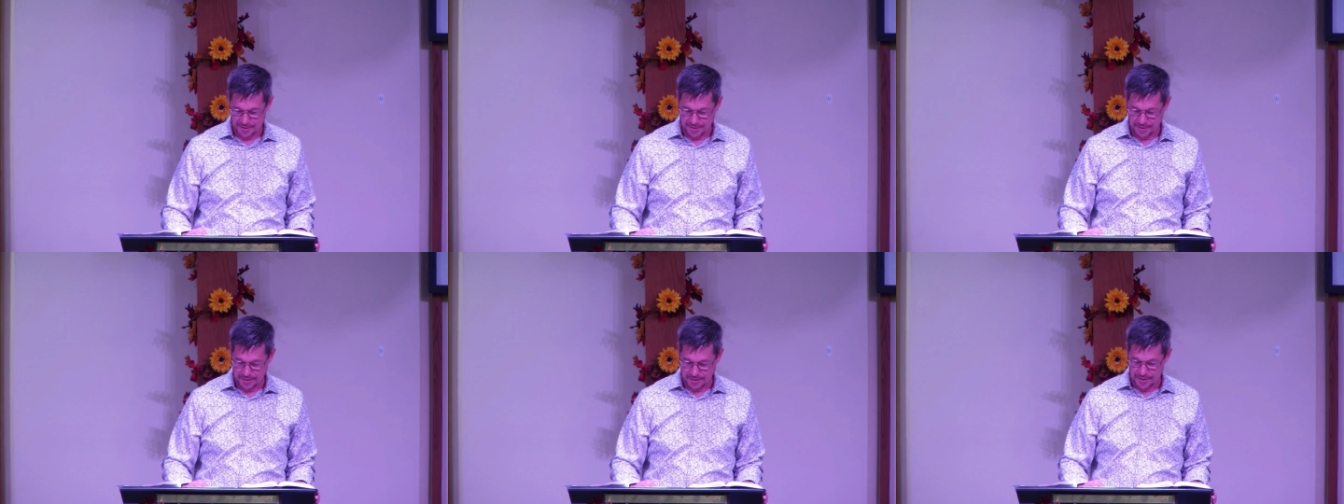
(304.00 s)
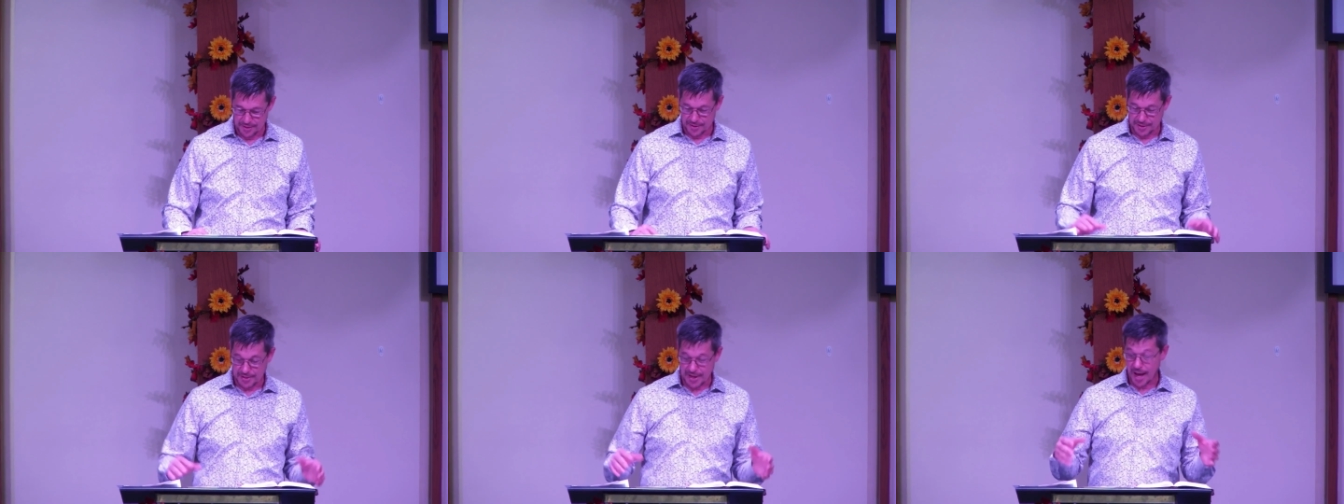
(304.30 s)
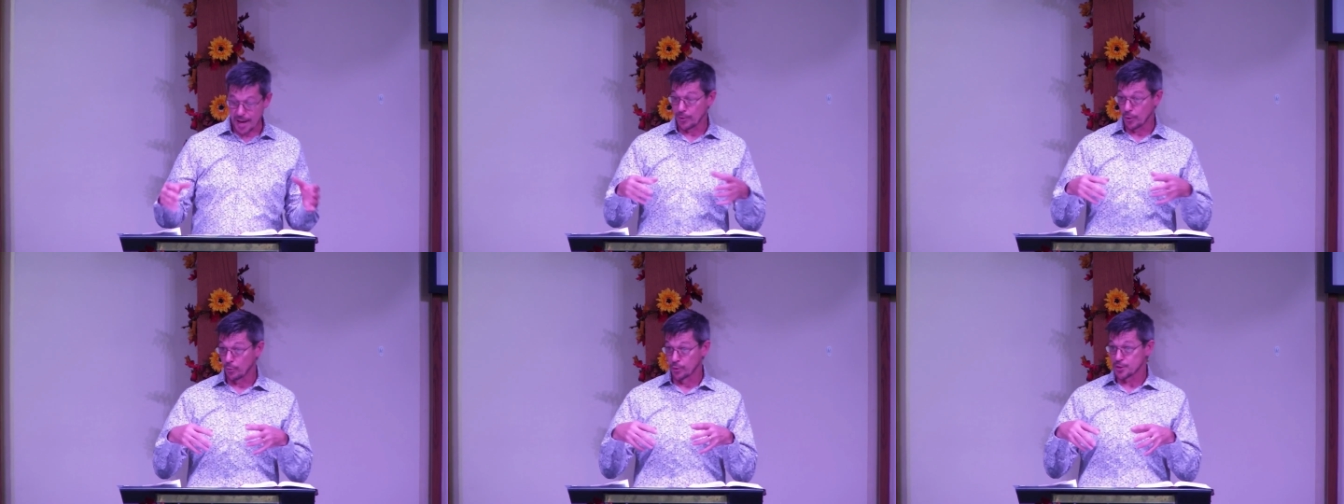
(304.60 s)
The time
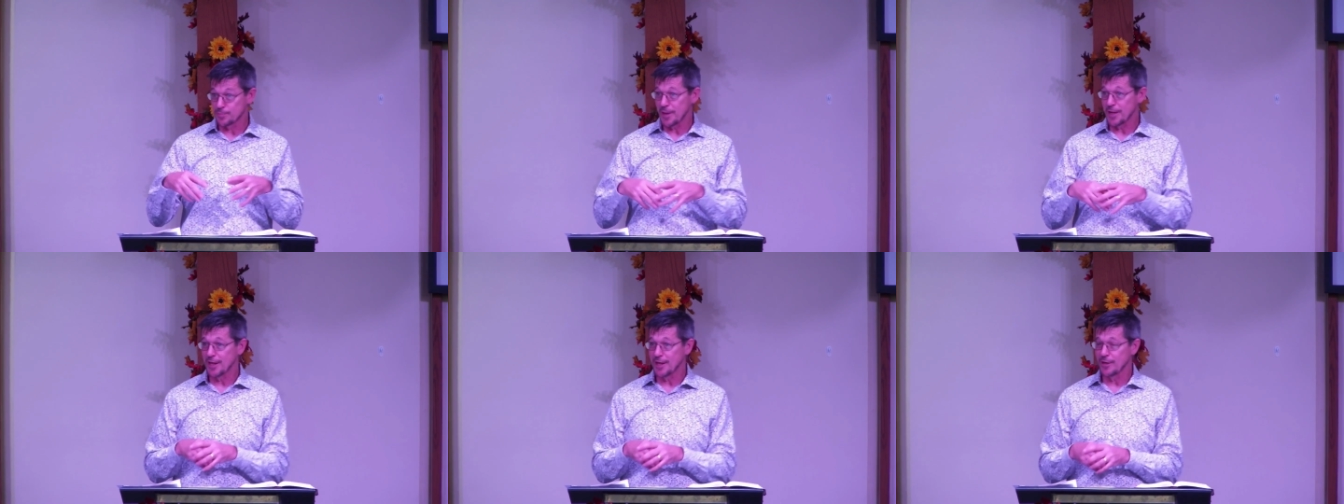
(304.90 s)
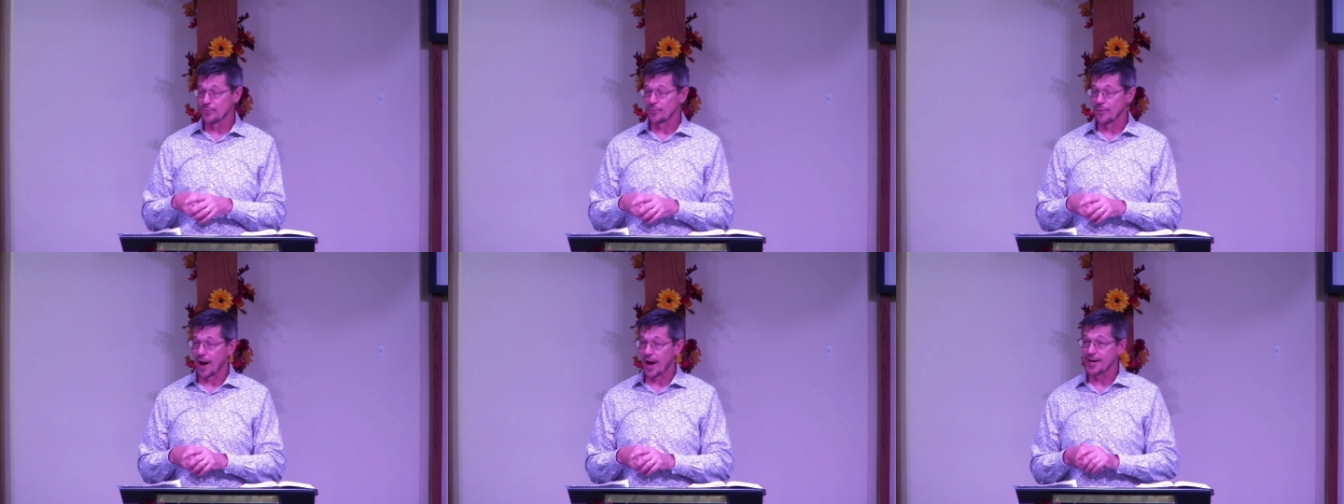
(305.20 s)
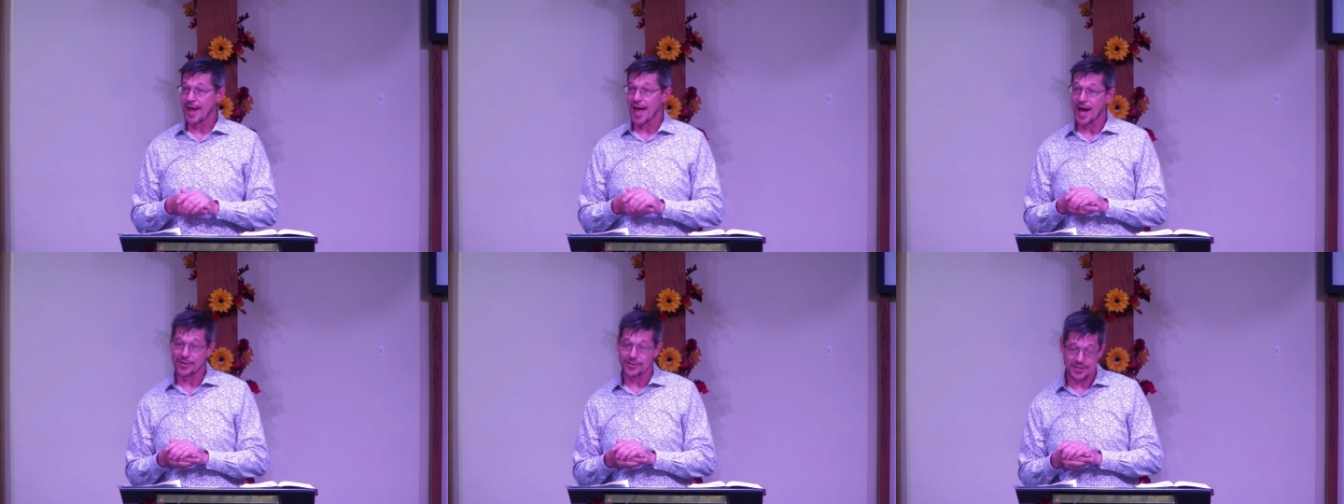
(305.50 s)
that we're spending right
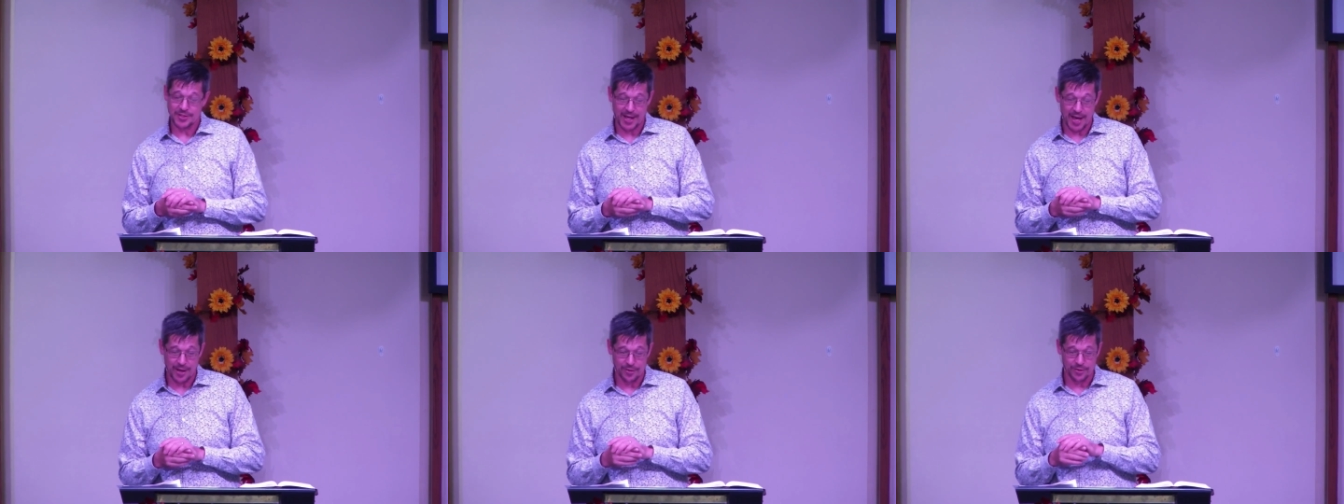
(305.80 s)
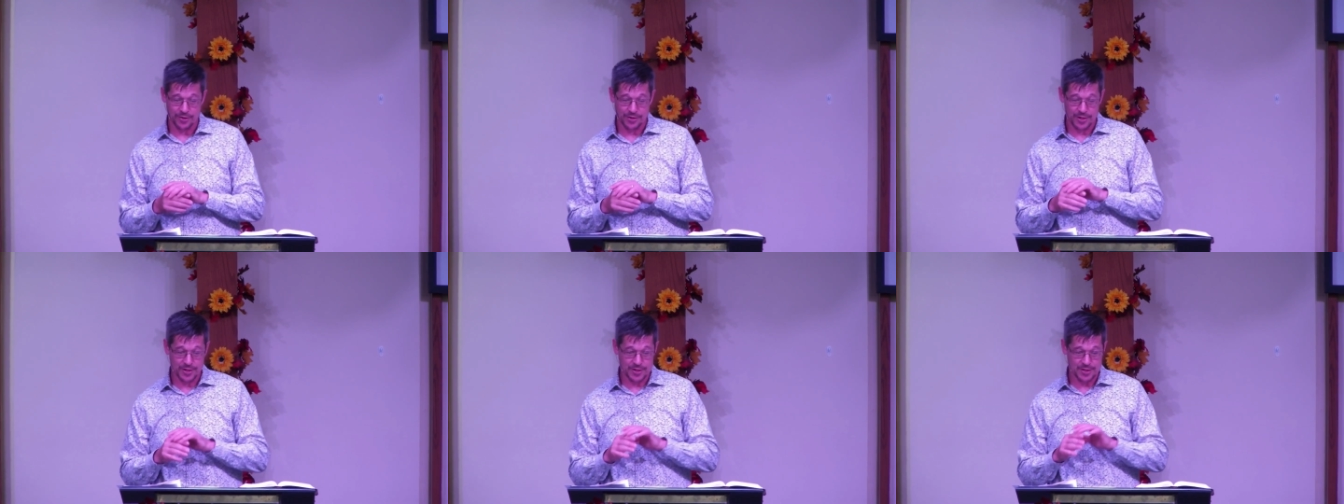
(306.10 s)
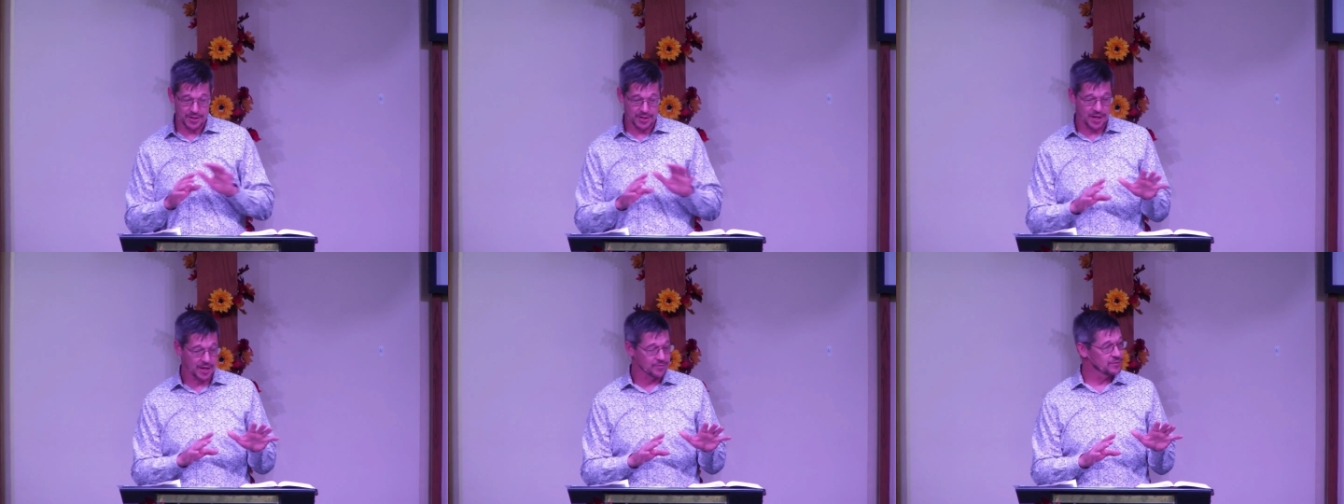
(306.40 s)
now together is a
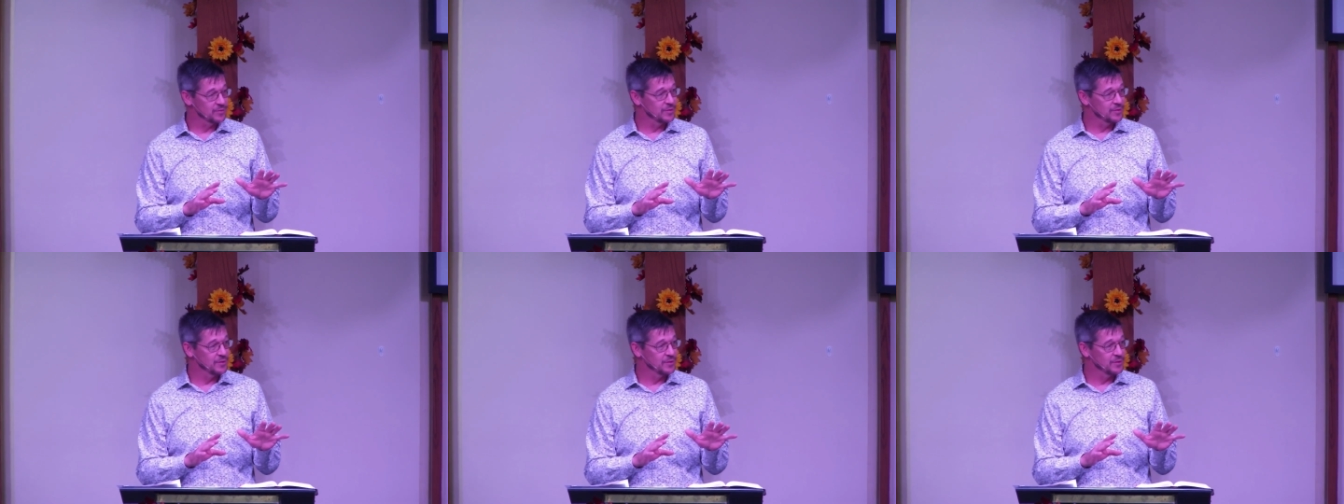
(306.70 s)
gift.